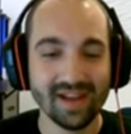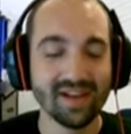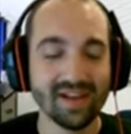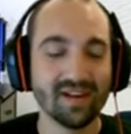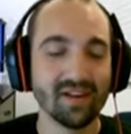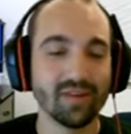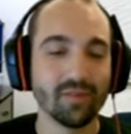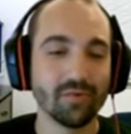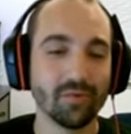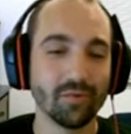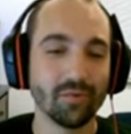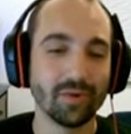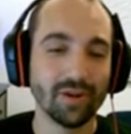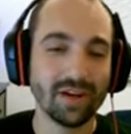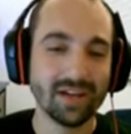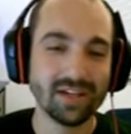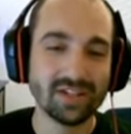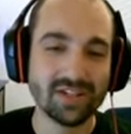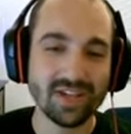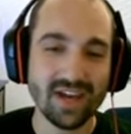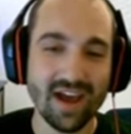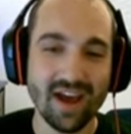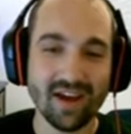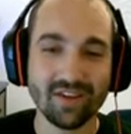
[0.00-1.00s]

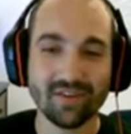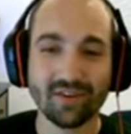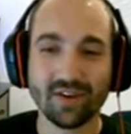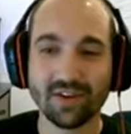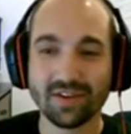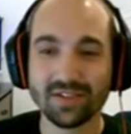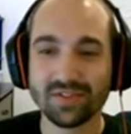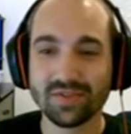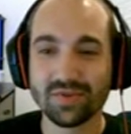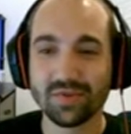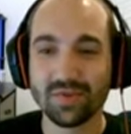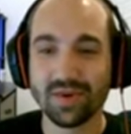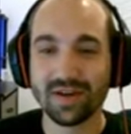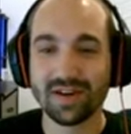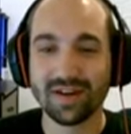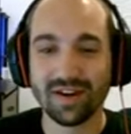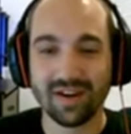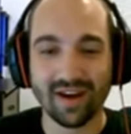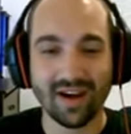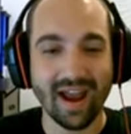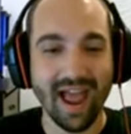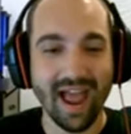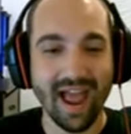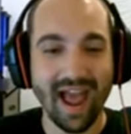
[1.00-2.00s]
Reach out on
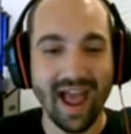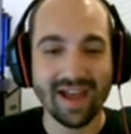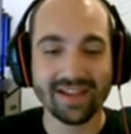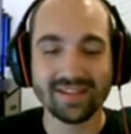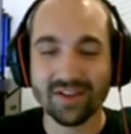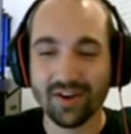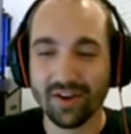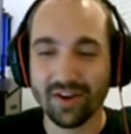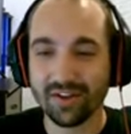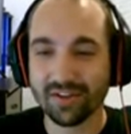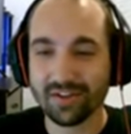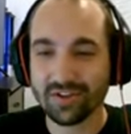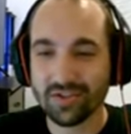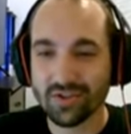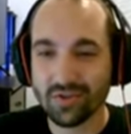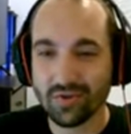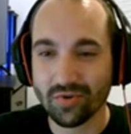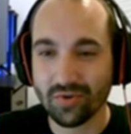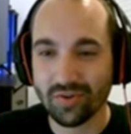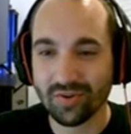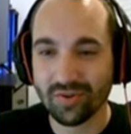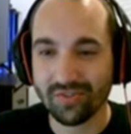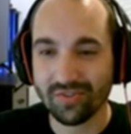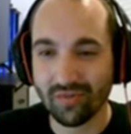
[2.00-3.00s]
Twitter at Tall and
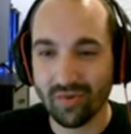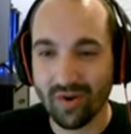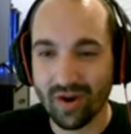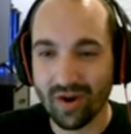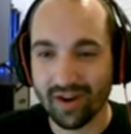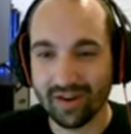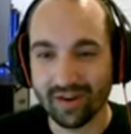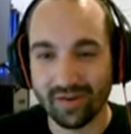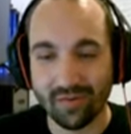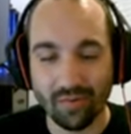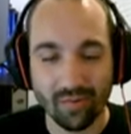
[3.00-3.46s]
Short of 1.